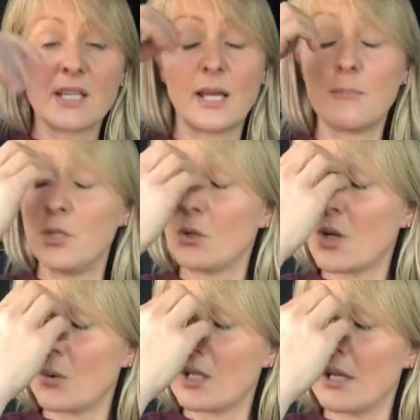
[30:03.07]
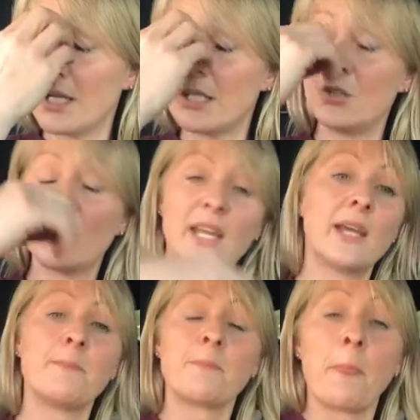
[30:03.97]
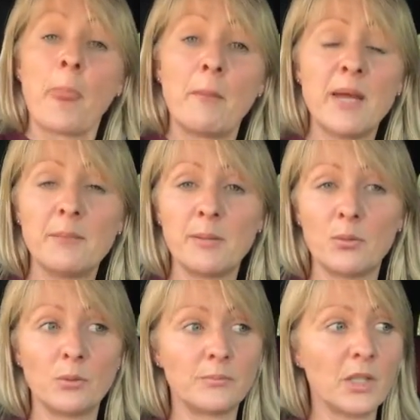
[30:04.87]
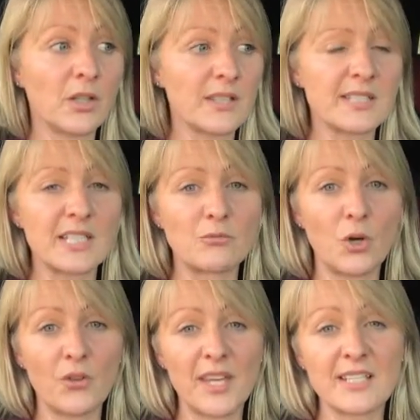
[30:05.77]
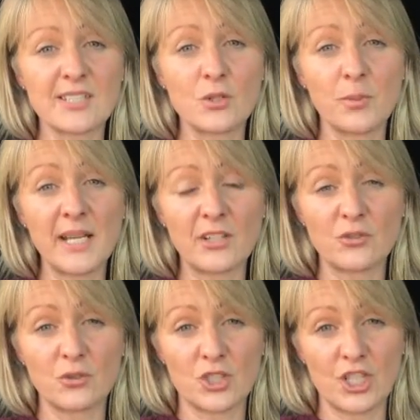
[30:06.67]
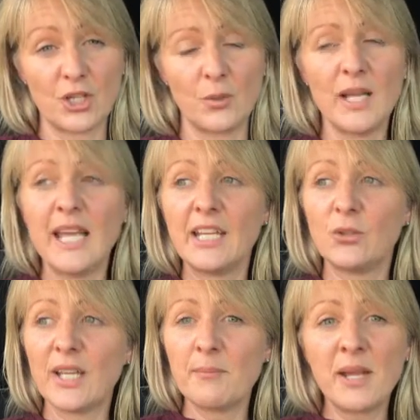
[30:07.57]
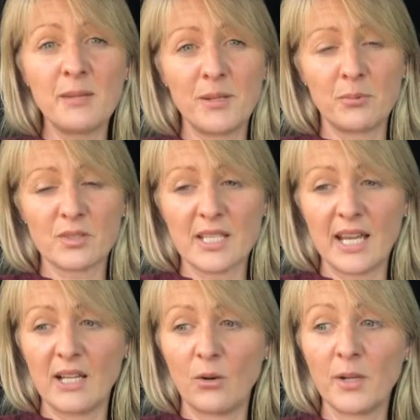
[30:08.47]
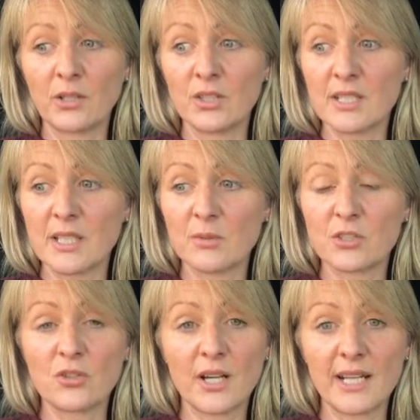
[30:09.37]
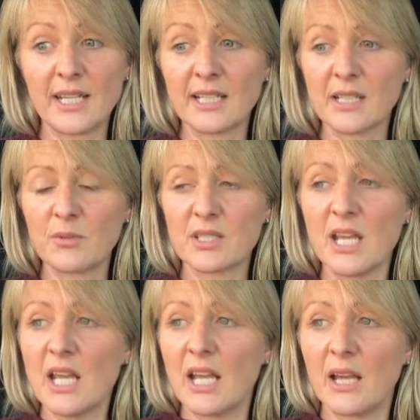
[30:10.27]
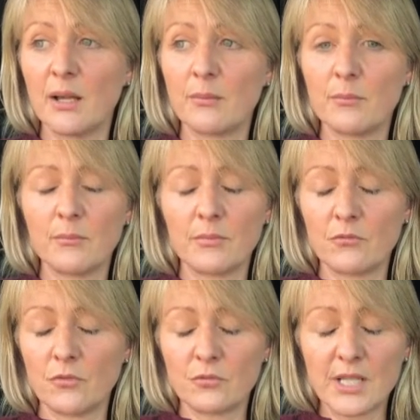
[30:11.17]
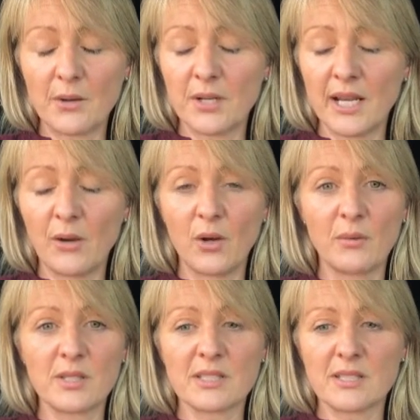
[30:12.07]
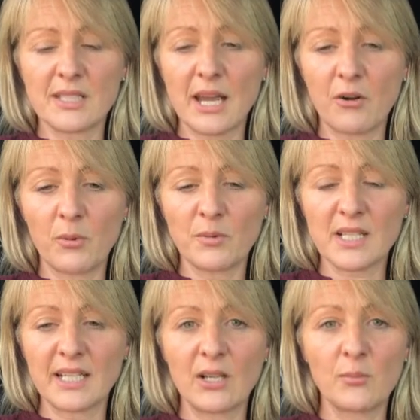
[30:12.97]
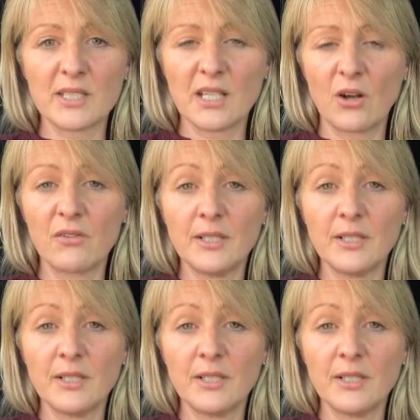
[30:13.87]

You'll go online and you'll hear many people look at the Sid Roth It's Supernatural show. You'll hear many people say, oh my goodness, I was a drug addict, I was down and out, I was terrible, I was going to kill myself,